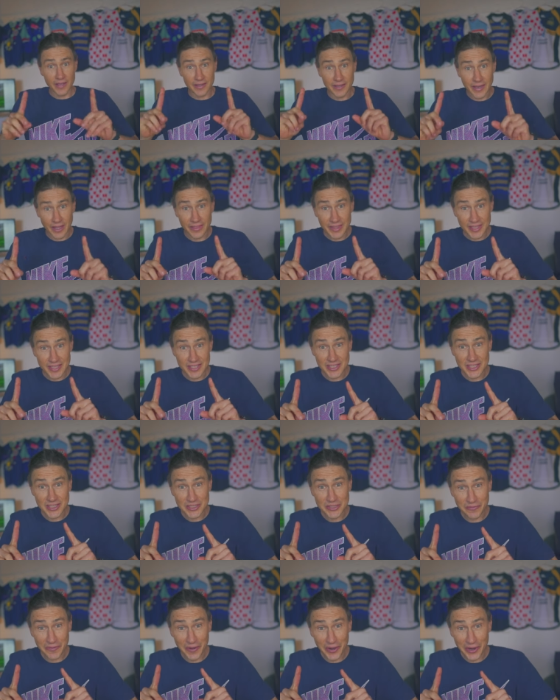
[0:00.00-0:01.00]
Now, this
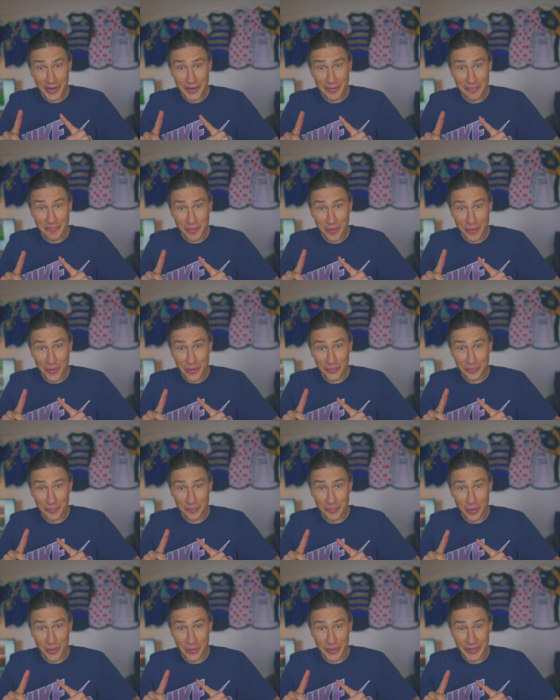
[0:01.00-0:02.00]
is a very
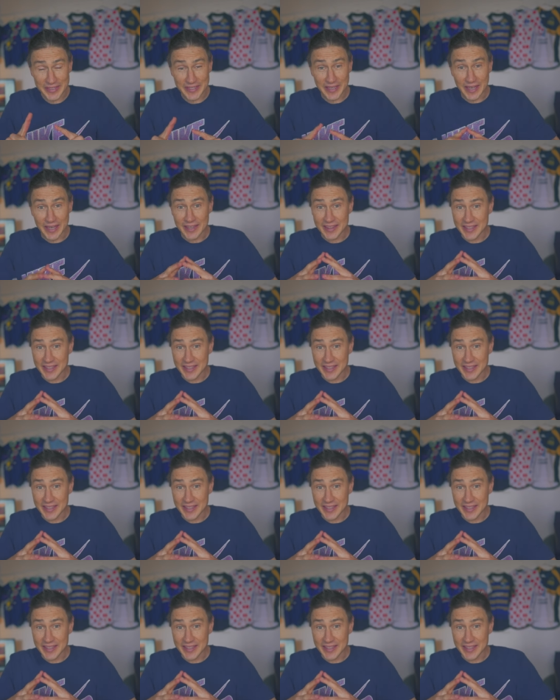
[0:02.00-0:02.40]
important point.